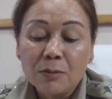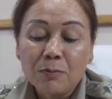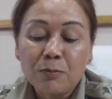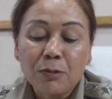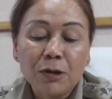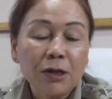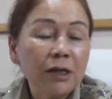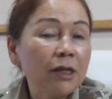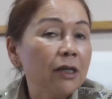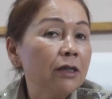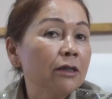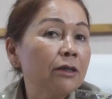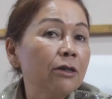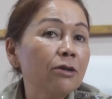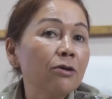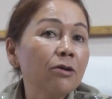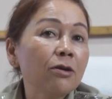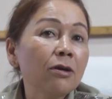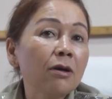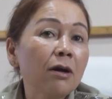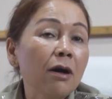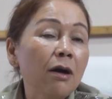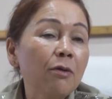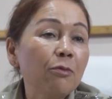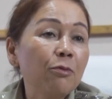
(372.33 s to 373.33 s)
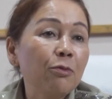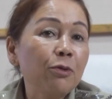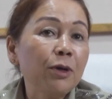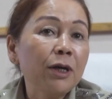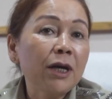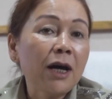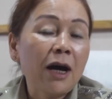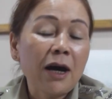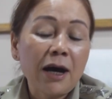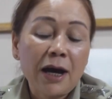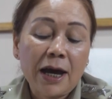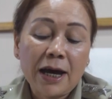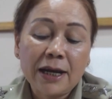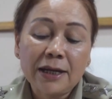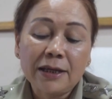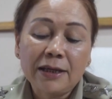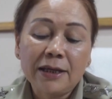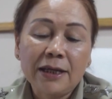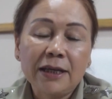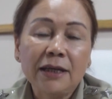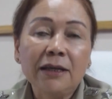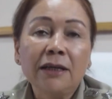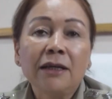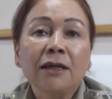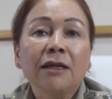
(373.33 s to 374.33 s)
Police, look, we are
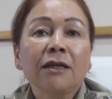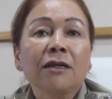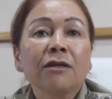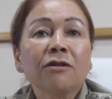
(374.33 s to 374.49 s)
handling